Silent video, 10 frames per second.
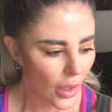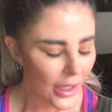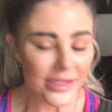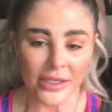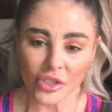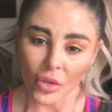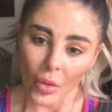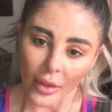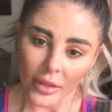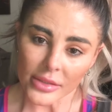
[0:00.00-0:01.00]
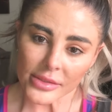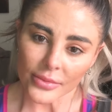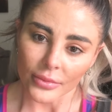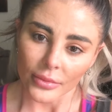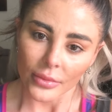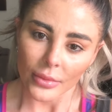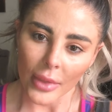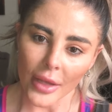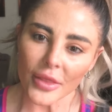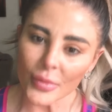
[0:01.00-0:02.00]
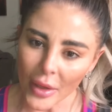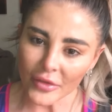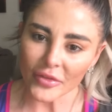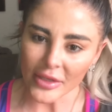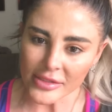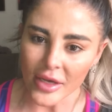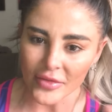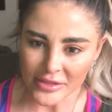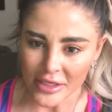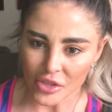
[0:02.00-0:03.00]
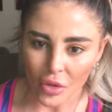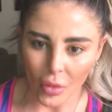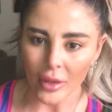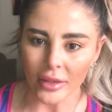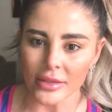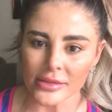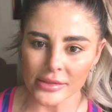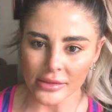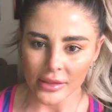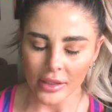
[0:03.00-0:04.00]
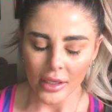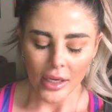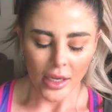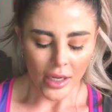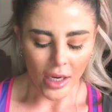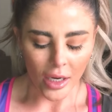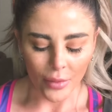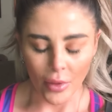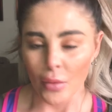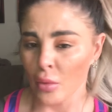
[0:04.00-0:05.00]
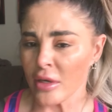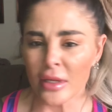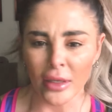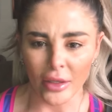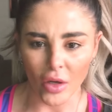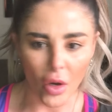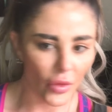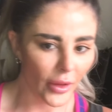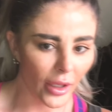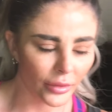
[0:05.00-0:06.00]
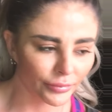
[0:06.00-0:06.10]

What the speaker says: essential oils and the benefits of essential oils. And we did like all the